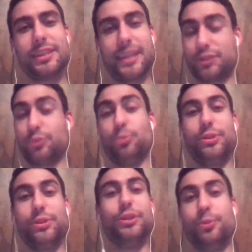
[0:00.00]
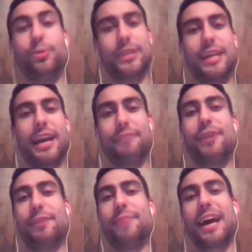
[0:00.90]
it's a really good one to have
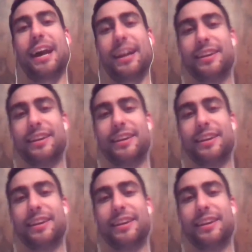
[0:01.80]
come back.